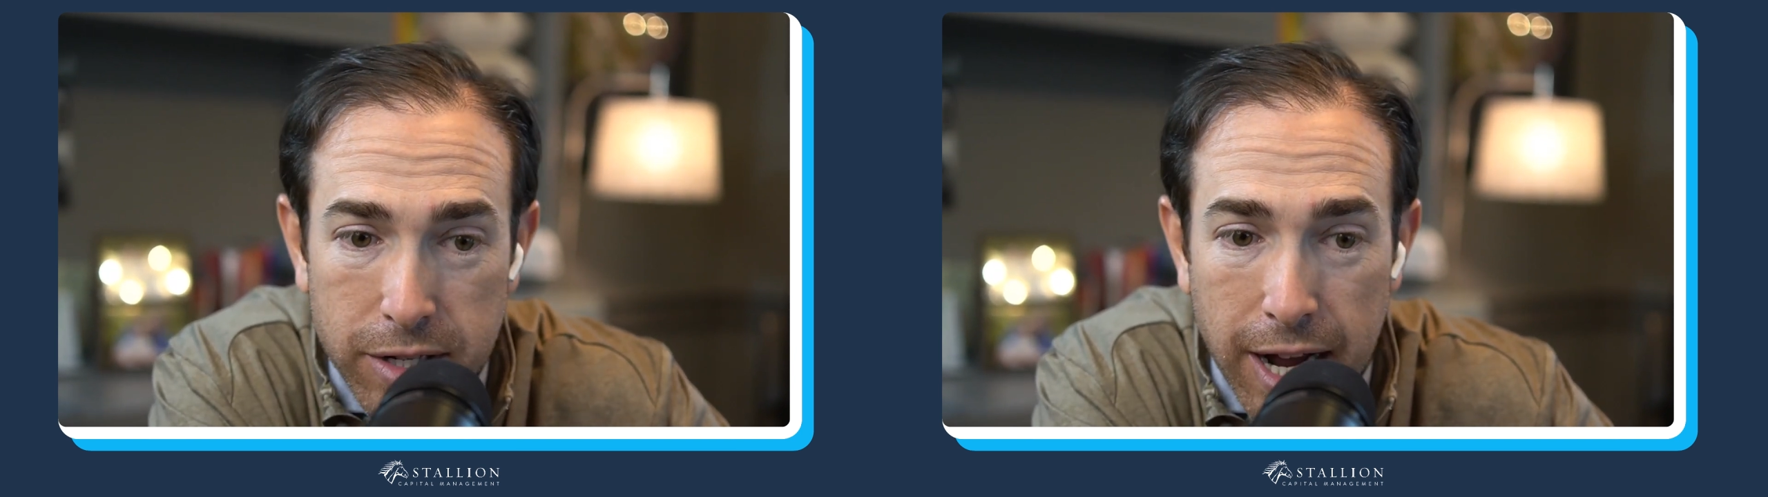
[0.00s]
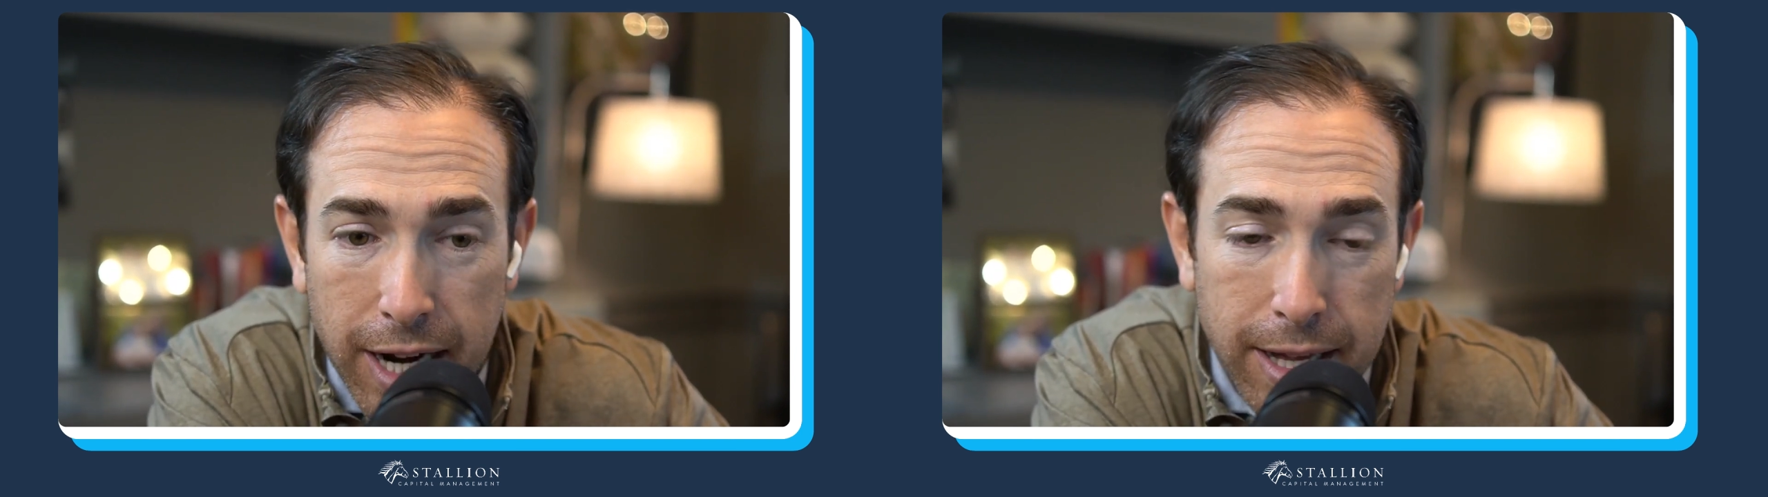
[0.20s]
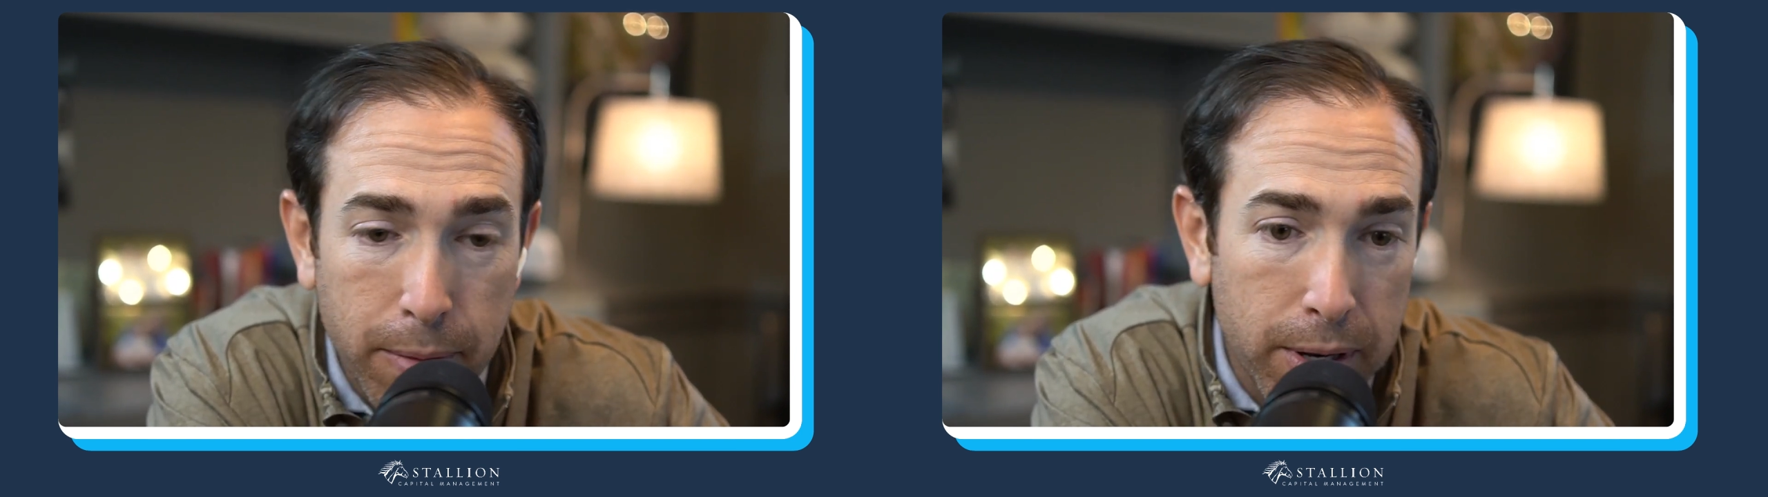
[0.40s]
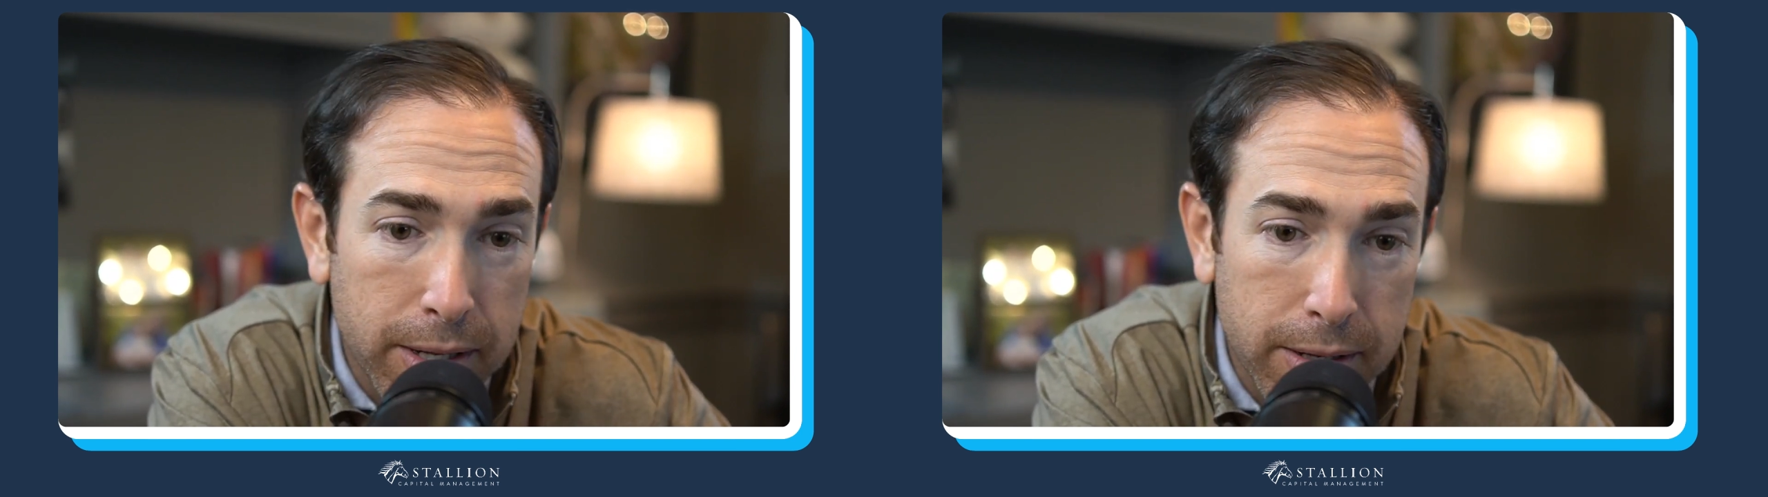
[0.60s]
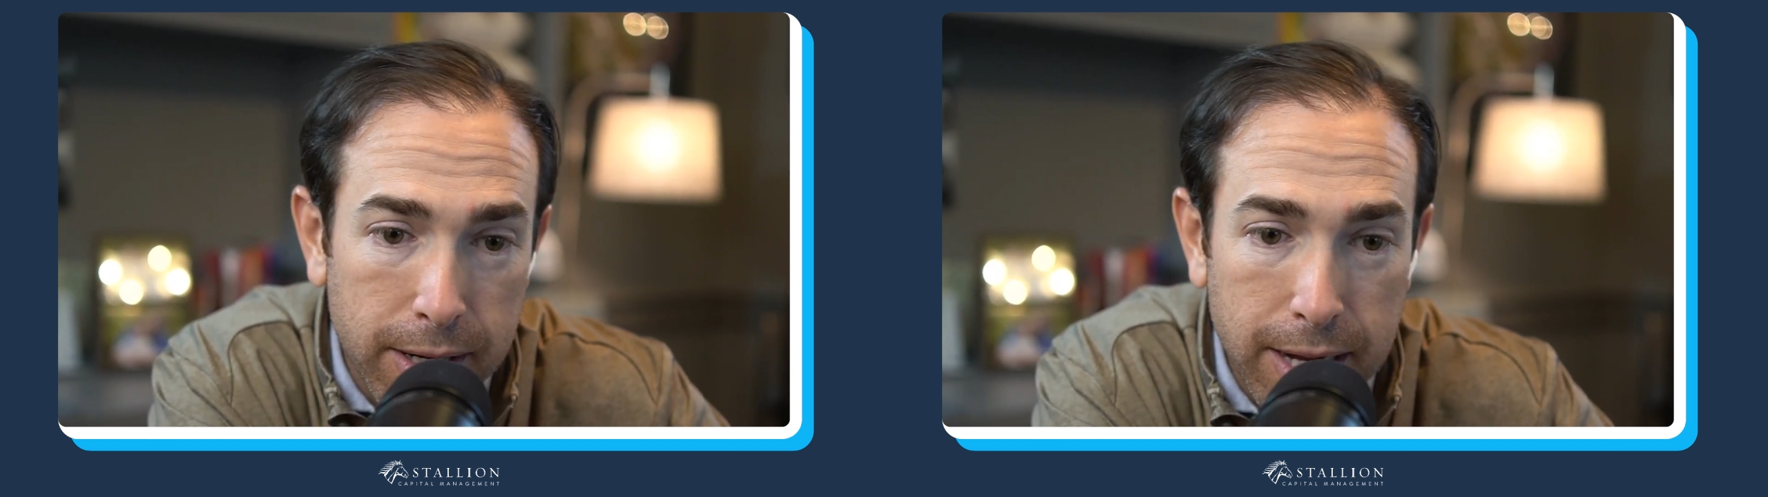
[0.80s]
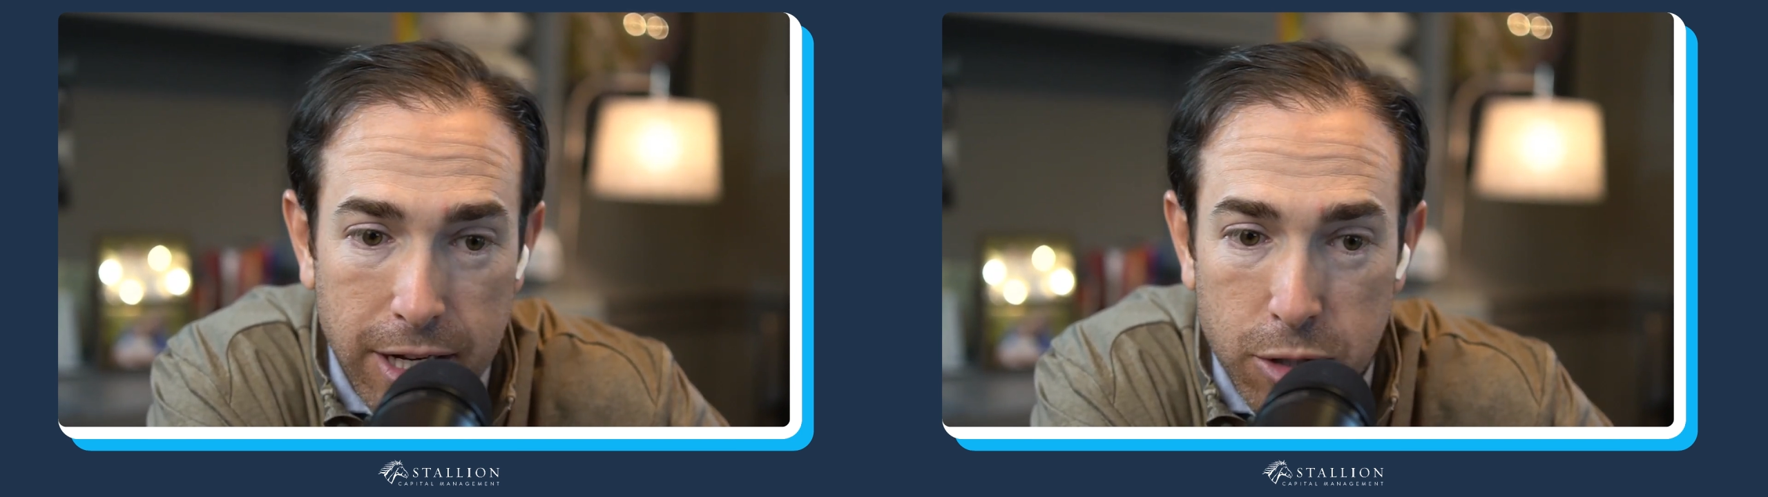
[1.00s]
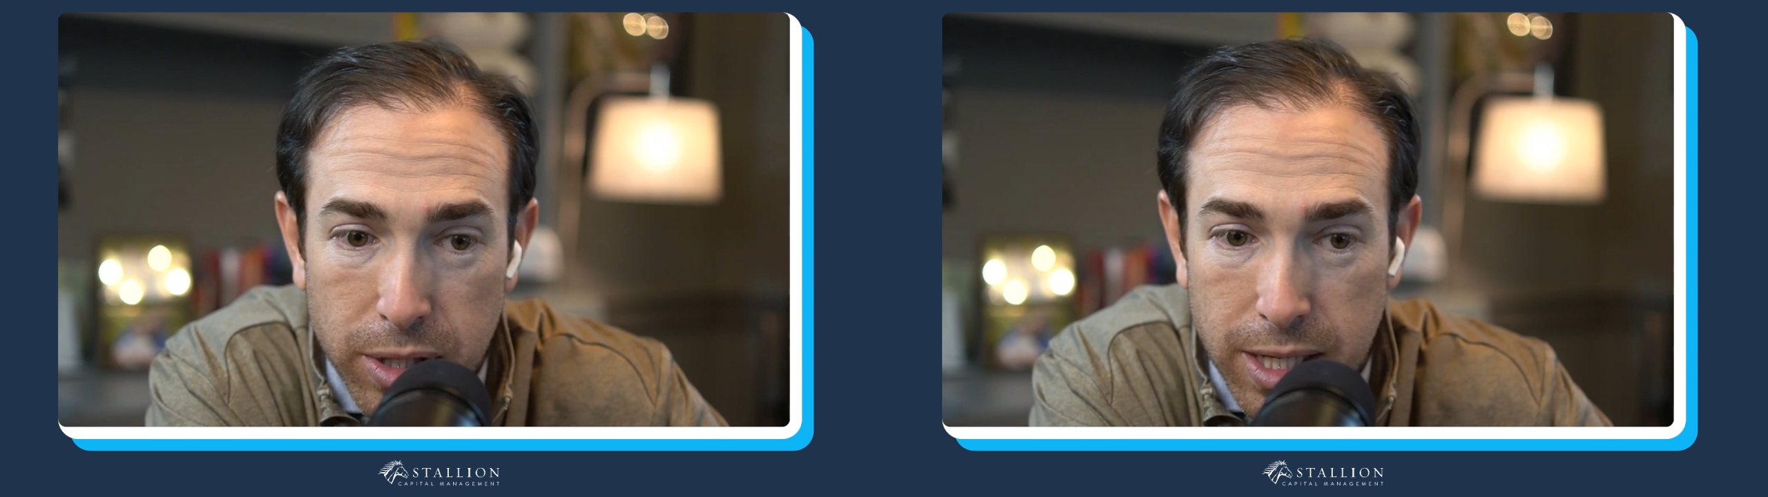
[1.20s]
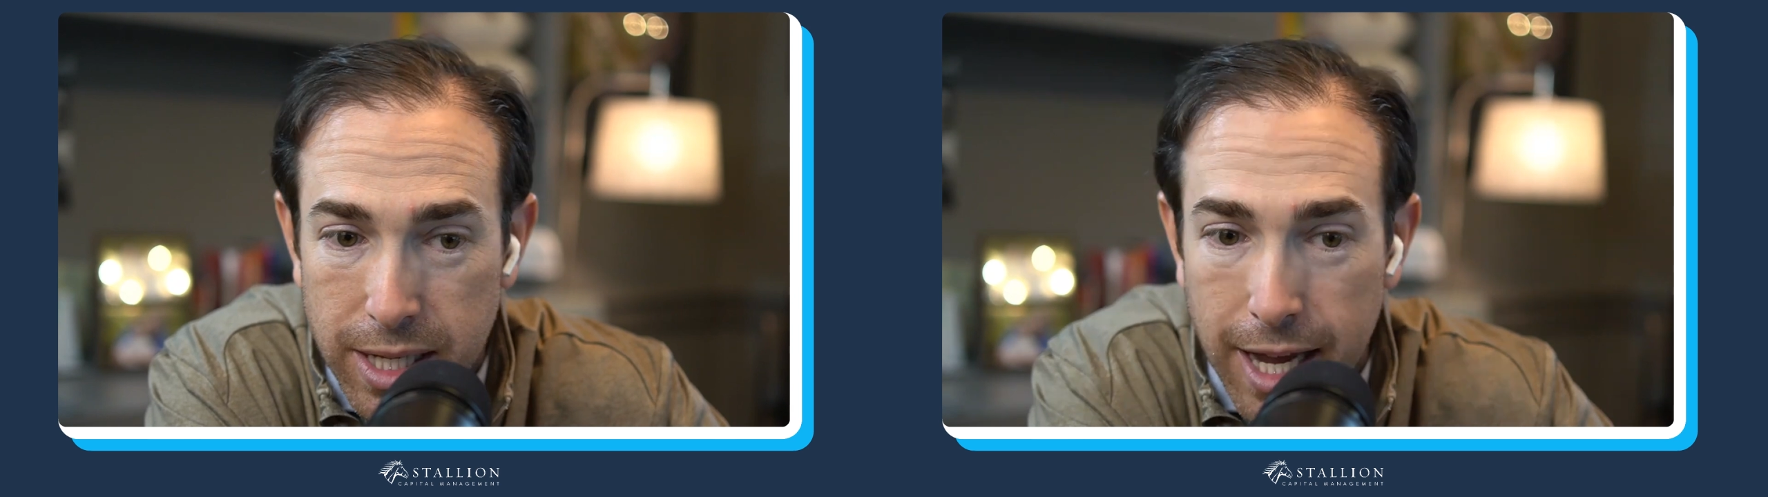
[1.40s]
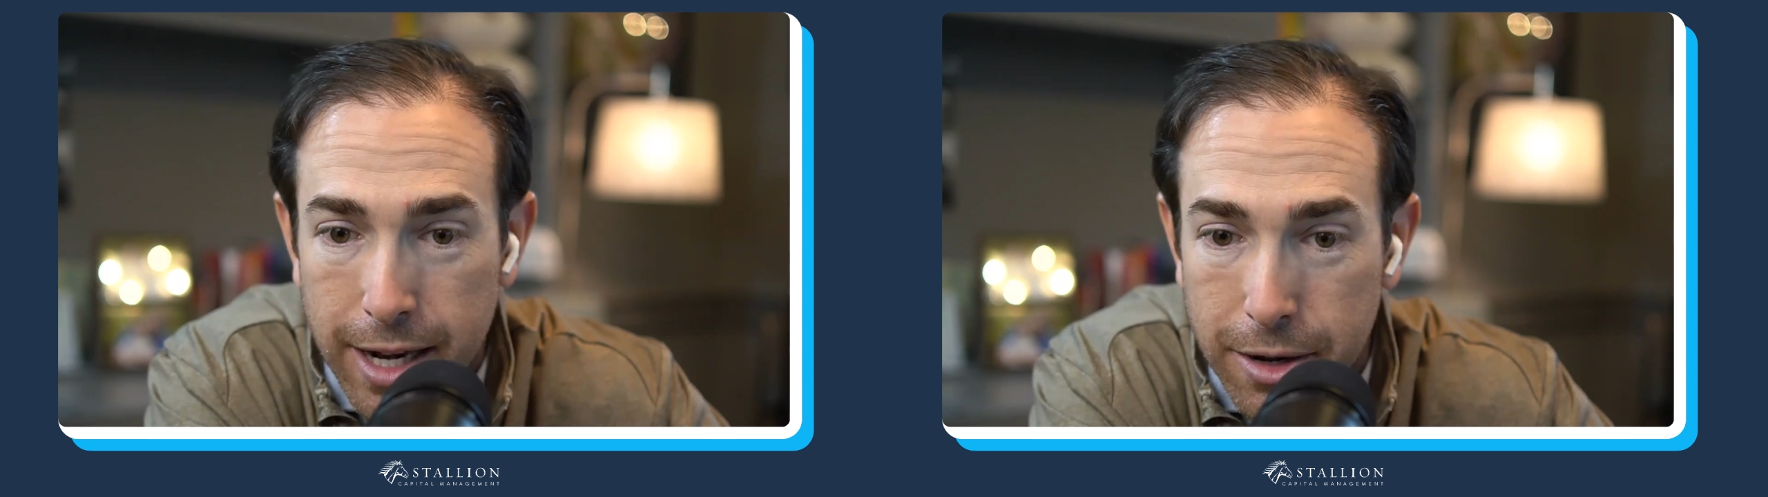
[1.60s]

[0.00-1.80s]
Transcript: stock that went and had a split to 10